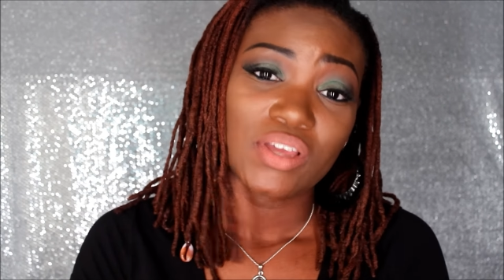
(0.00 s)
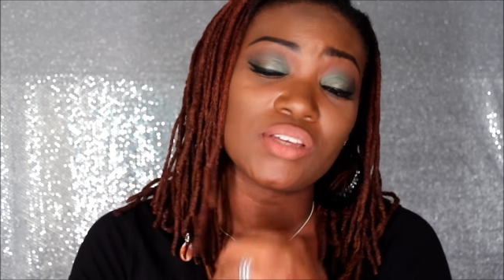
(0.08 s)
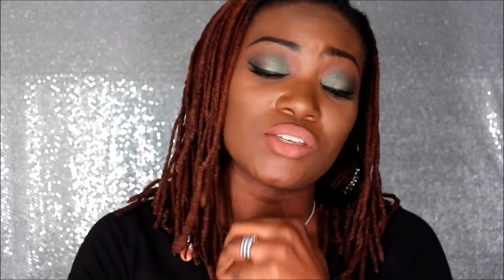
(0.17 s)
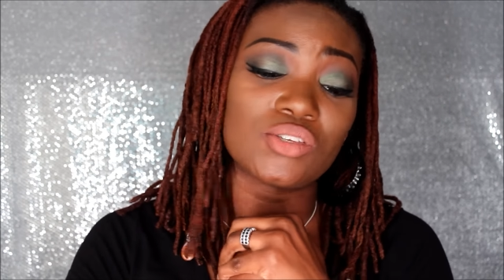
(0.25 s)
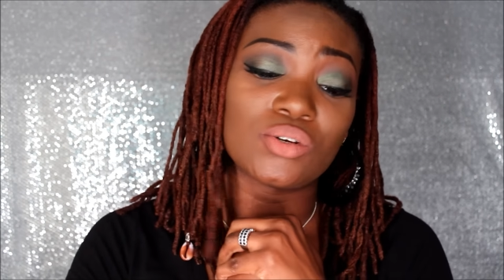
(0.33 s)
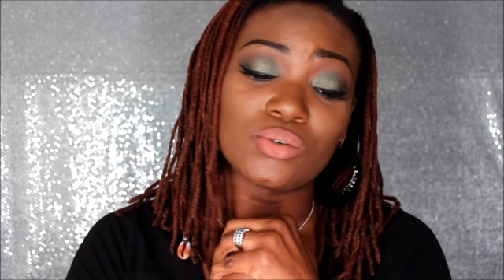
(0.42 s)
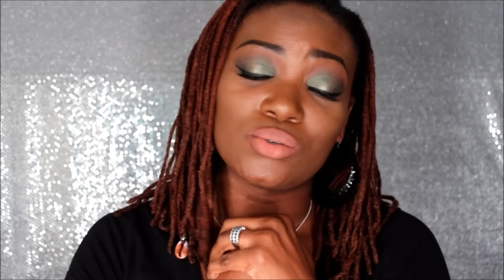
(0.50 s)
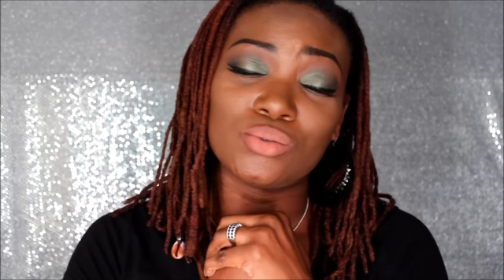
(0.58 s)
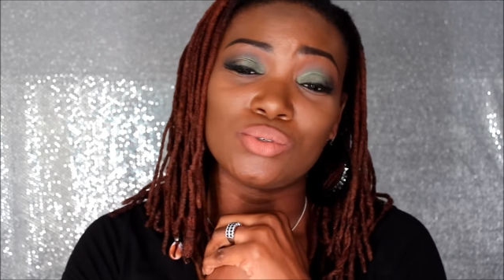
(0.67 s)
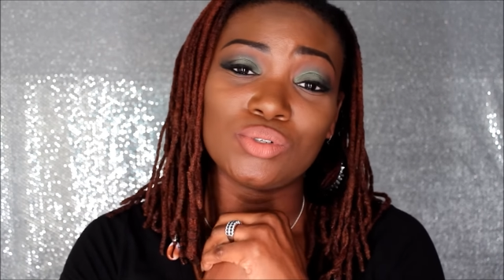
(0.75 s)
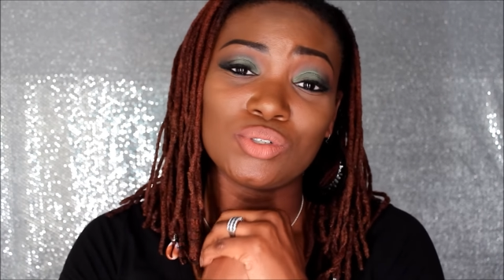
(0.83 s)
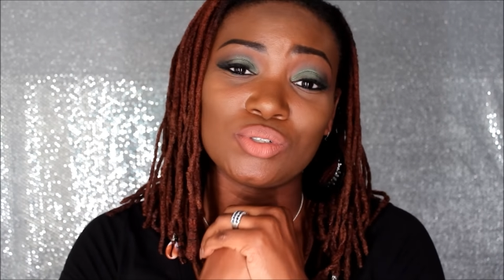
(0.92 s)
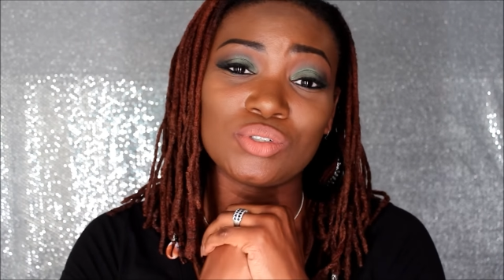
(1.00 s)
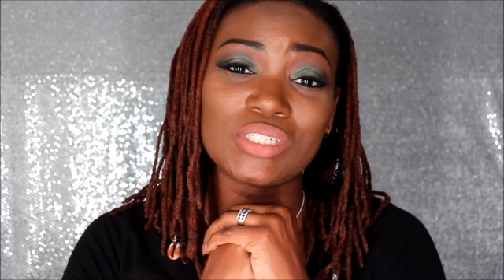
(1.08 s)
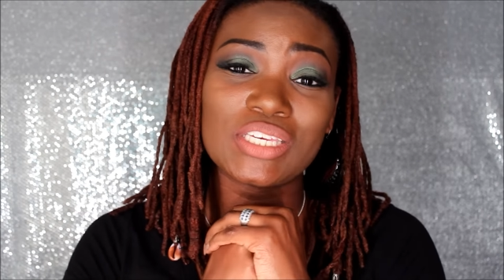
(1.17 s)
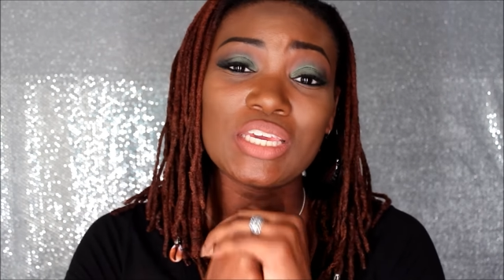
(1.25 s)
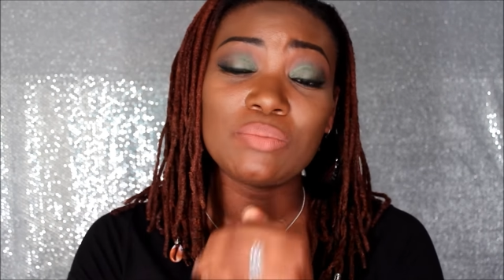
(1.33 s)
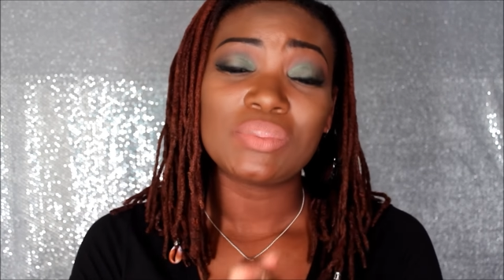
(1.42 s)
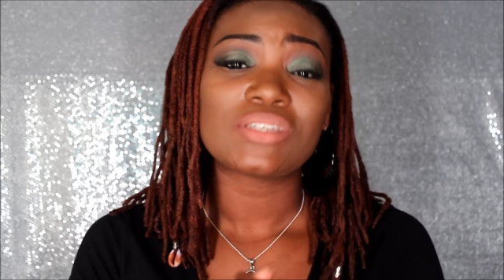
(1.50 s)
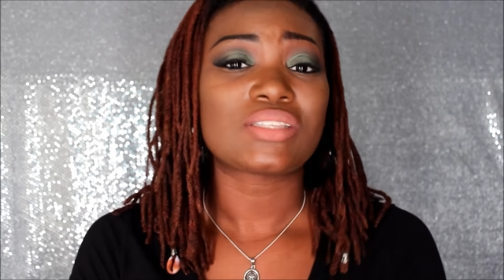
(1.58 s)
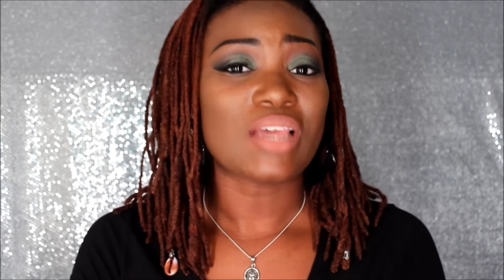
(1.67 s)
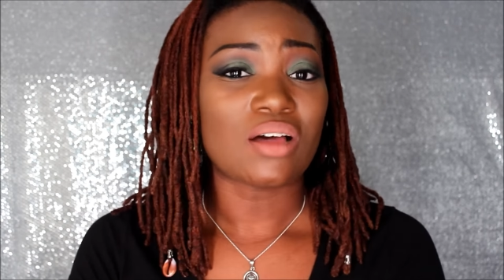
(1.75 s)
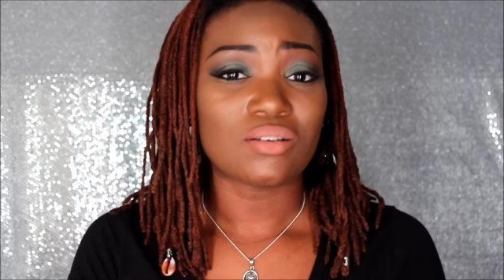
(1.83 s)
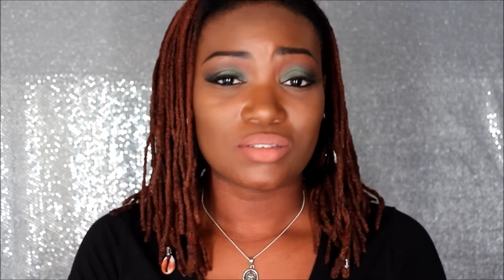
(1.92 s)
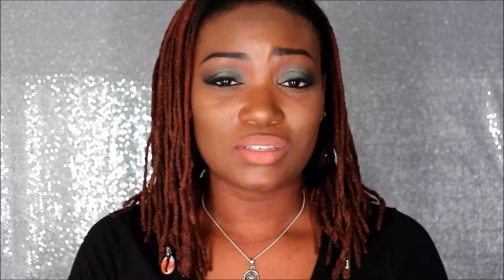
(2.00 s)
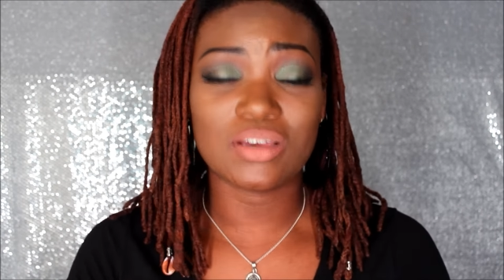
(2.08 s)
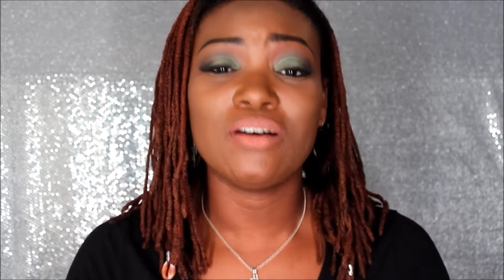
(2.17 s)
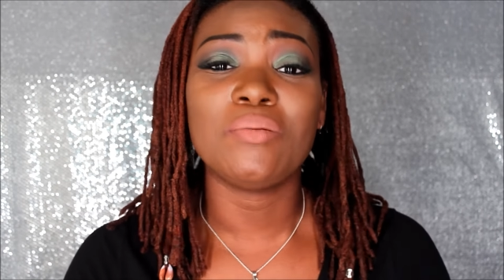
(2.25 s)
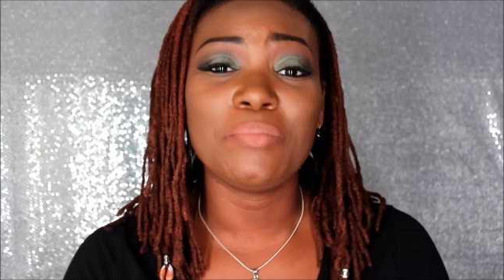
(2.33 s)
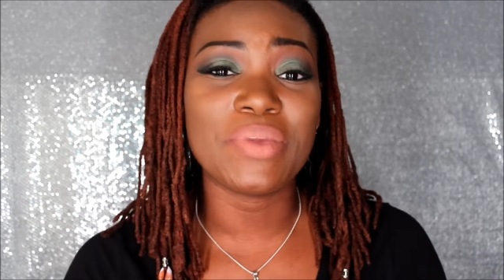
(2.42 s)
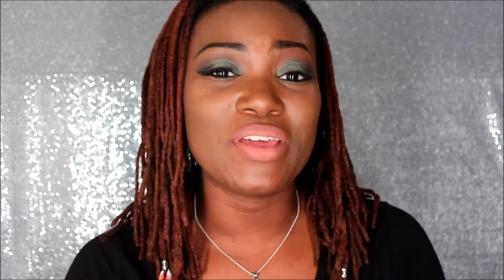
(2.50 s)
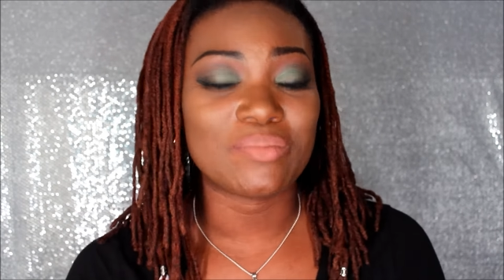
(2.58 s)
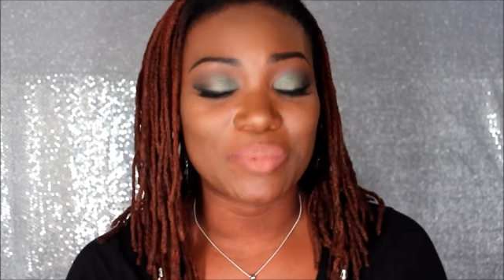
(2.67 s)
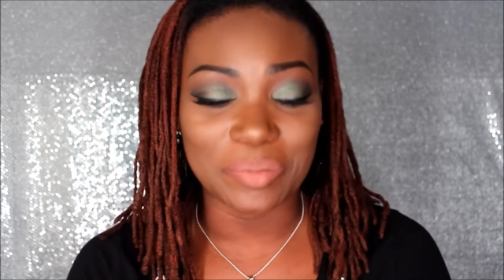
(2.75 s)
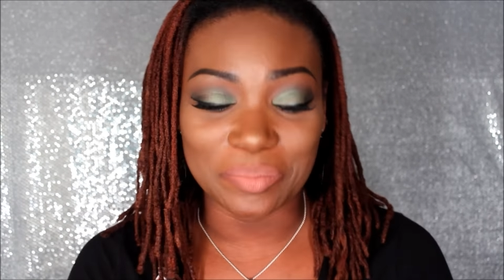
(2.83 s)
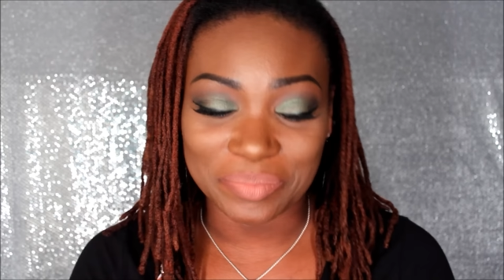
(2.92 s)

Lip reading: So keep the styles to a minimum.